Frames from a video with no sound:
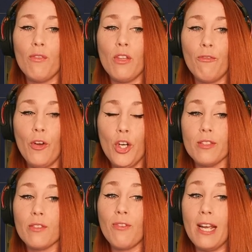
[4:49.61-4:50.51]
the
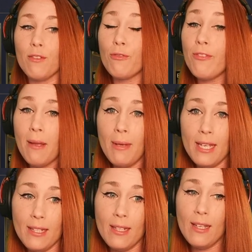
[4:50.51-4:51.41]
first Find
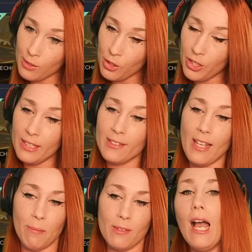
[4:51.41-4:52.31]
Fremen journey steps.